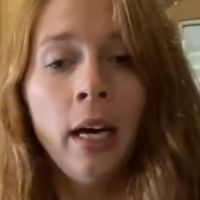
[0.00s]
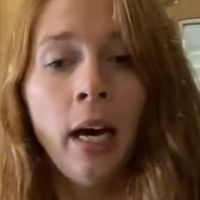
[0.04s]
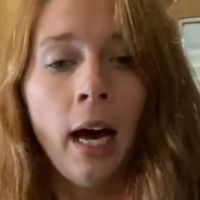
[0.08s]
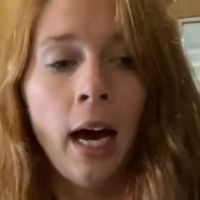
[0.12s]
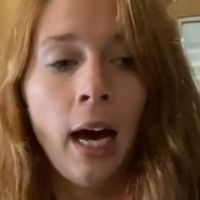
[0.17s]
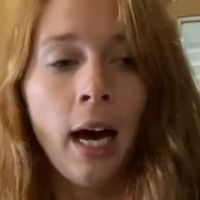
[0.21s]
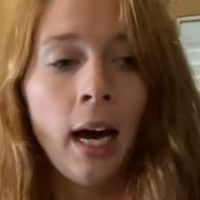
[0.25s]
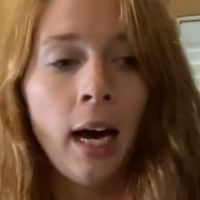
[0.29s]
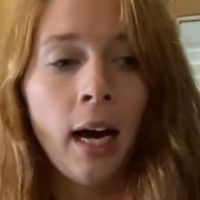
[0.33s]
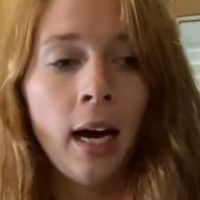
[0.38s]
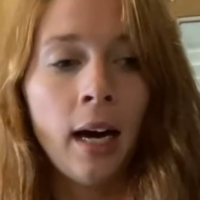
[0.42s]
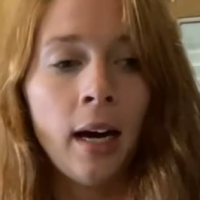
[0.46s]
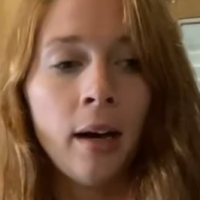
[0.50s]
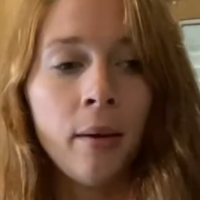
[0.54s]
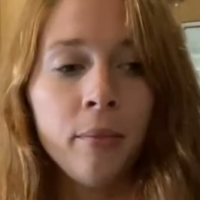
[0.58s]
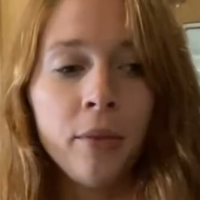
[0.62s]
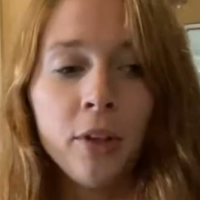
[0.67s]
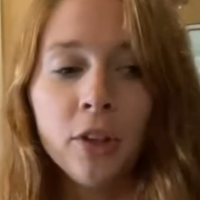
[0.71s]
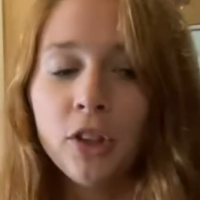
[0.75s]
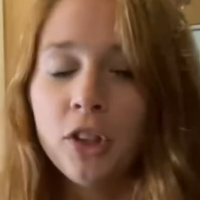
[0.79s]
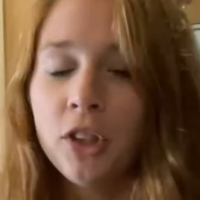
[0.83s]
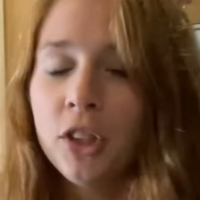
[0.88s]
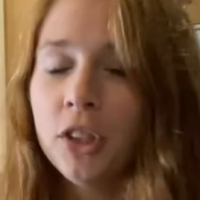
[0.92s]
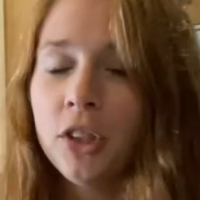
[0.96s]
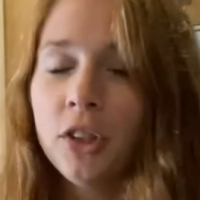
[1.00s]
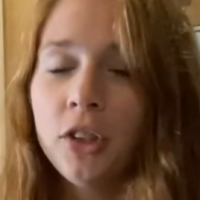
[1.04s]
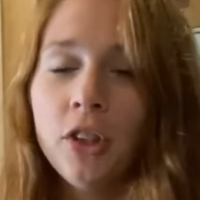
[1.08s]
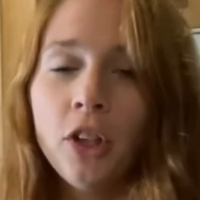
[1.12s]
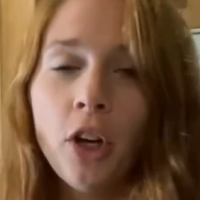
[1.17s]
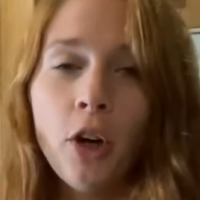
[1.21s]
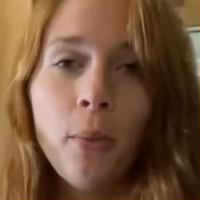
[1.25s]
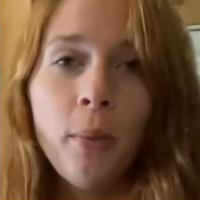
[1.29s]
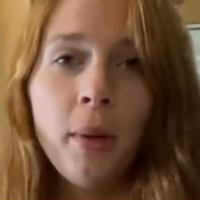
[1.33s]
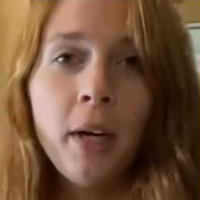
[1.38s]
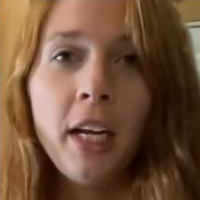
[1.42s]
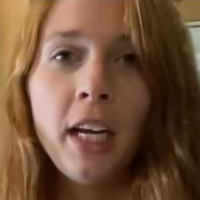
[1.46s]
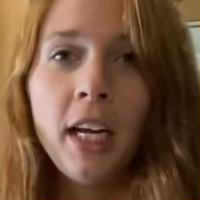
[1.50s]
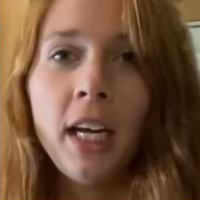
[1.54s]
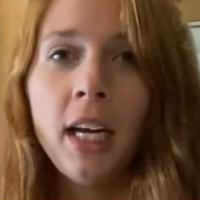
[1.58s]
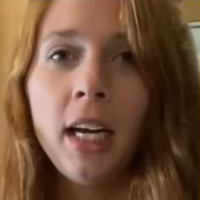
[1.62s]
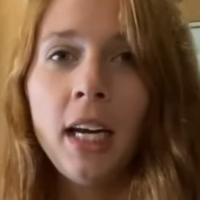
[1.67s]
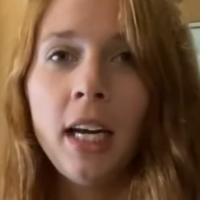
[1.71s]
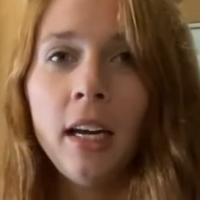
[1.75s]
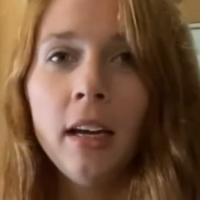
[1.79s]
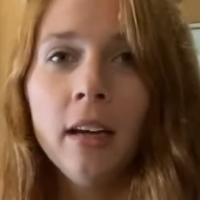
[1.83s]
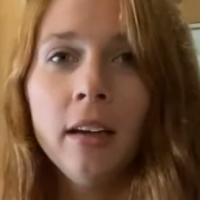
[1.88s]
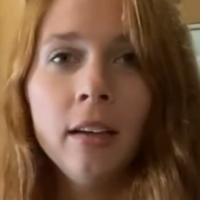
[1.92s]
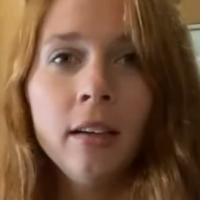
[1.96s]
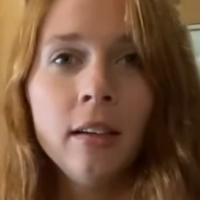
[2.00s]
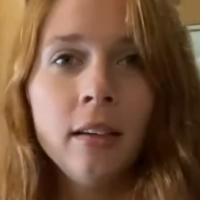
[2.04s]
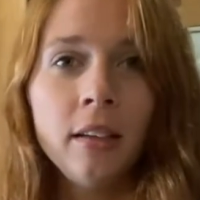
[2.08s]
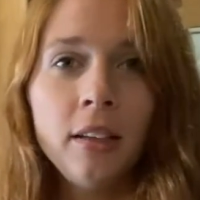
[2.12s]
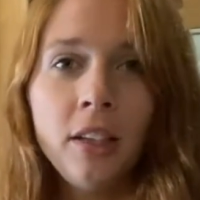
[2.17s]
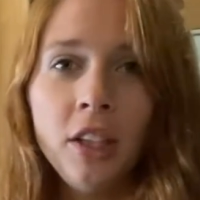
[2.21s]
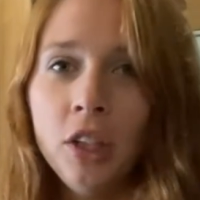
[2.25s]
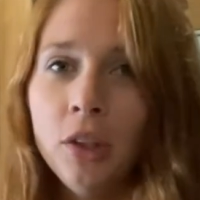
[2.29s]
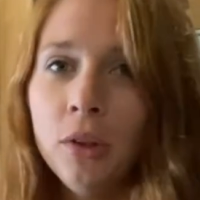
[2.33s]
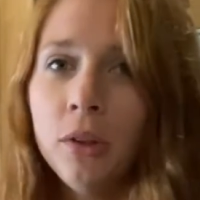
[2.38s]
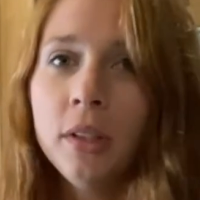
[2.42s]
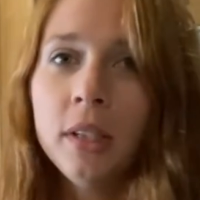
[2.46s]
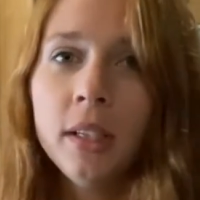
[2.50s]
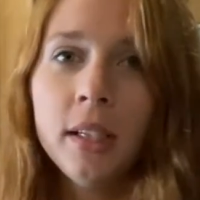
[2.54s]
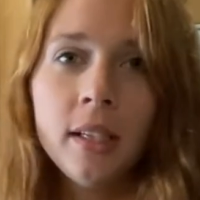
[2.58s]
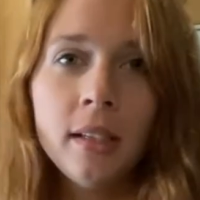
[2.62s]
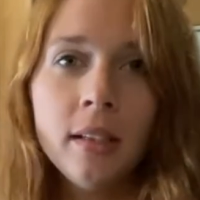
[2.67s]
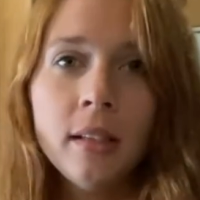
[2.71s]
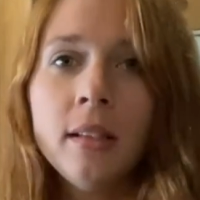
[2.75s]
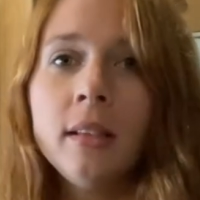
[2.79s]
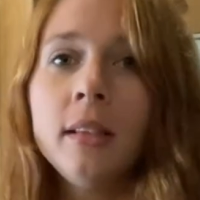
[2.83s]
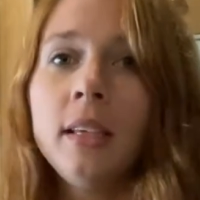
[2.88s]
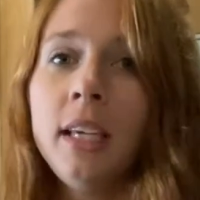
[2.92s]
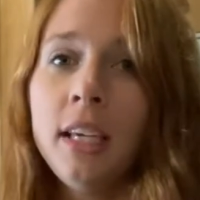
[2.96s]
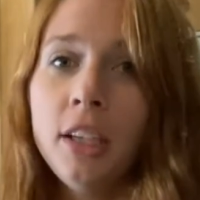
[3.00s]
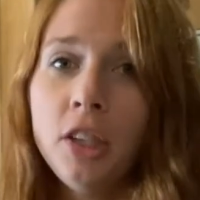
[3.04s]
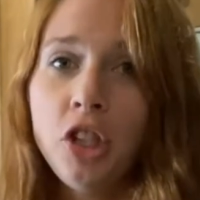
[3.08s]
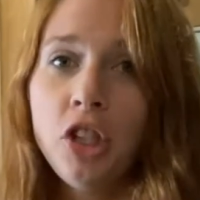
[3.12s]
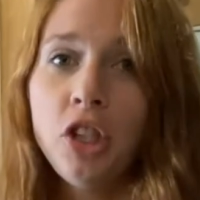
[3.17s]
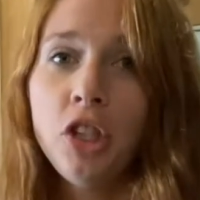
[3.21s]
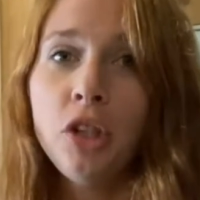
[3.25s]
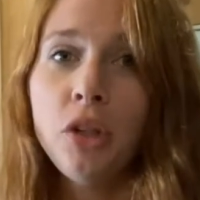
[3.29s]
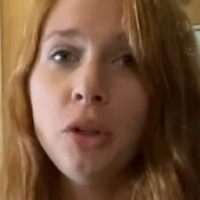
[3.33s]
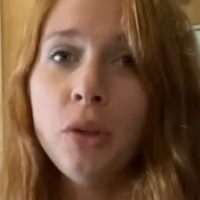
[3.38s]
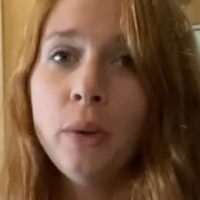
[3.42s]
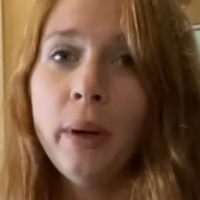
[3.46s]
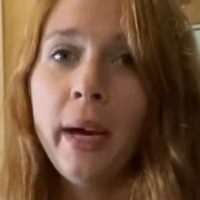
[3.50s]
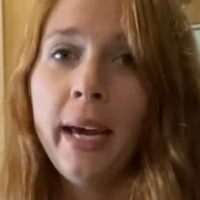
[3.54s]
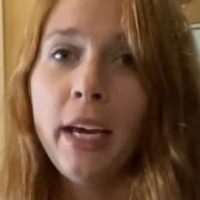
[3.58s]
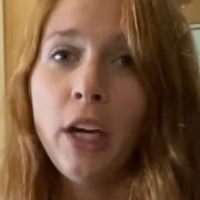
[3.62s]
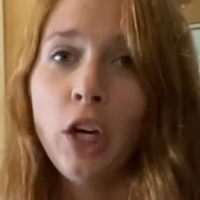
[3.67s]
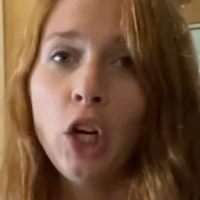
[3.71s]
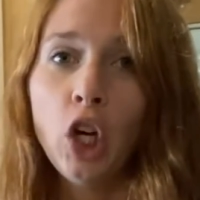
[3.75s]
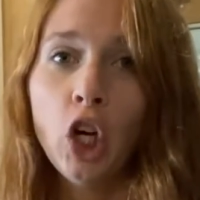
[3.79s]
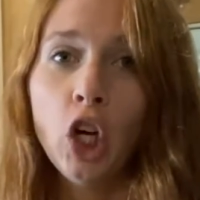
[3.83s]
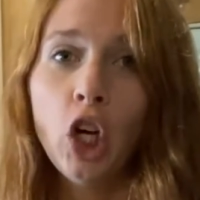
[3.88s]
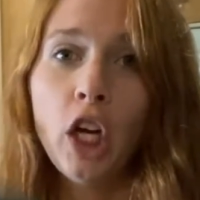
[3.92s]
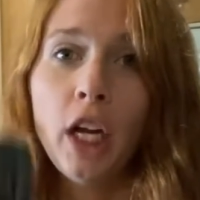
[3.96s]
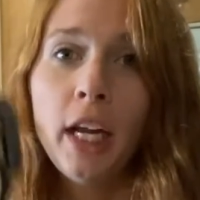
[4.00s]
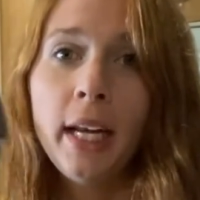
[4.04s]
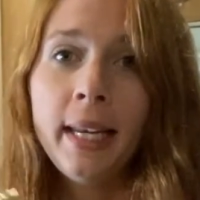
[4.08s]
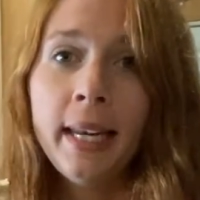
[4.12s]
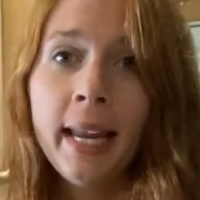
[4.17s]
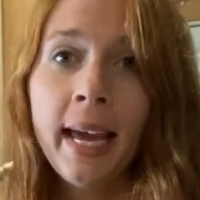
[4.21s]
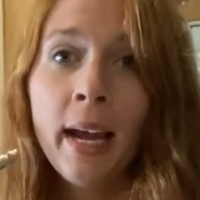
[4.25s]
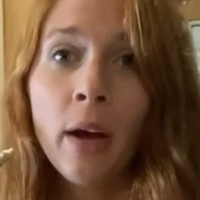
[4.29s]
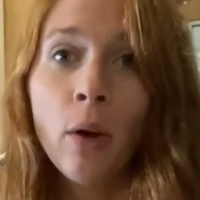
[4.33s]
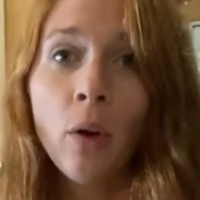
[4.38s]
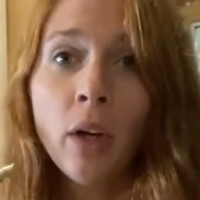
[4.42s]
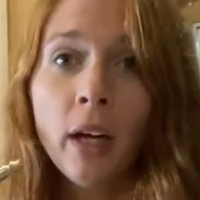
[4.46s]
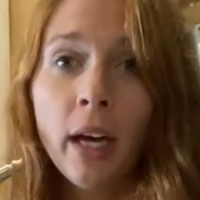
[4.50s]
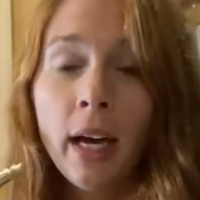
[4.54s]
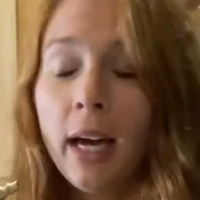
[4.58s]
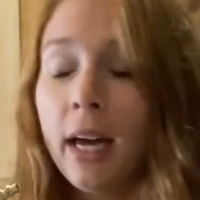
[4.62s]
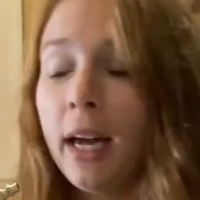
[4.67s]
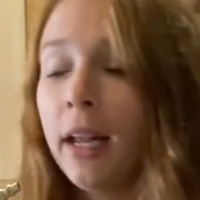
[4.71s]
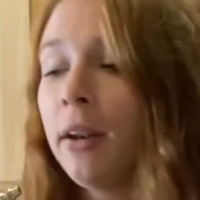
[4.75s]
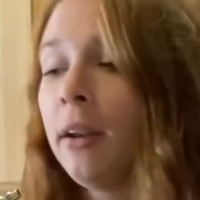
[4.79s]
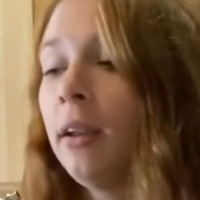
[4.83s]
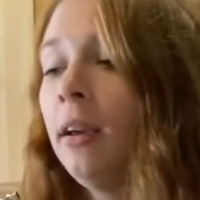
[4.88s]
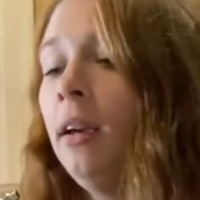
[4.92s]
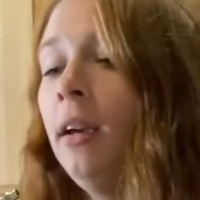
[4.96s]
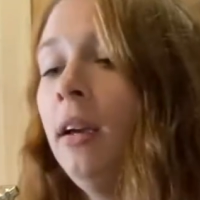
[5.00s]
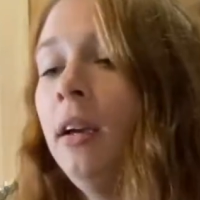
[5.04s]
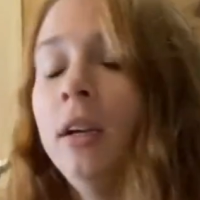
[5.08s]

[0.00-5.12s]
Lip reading: There's just so many uses. Get you a good nail gun.